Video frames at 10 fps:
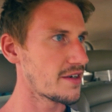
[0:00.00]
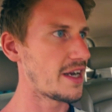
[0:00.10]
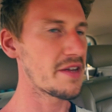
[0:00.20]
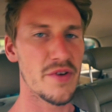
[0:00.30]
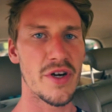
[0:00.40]

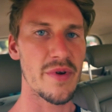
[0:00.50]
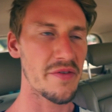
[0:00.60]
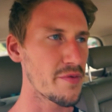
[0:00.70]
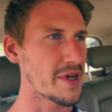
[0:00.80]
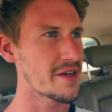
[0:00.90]
And if not, we
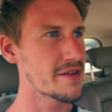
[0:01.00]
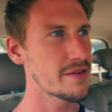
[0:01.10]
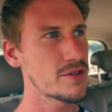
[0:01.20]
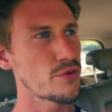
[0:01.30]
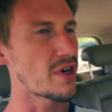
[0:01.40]
have to wait
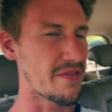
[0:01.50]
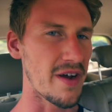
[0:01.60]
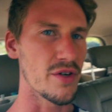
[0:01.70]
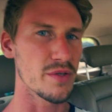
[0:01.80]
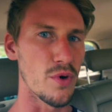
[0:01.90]
two and a half
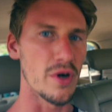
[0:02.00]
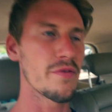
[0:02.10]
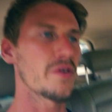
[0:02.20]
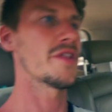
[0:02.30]
hours more for